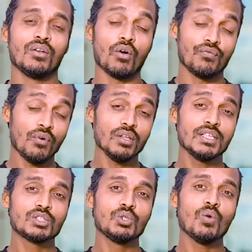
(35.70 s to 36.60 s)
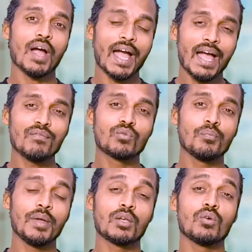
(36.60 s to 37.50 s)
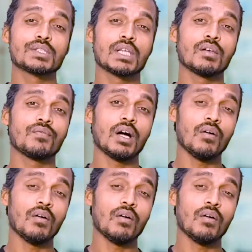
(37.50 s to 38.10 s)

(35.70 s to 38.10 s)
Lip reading: Now for this you have to make yourself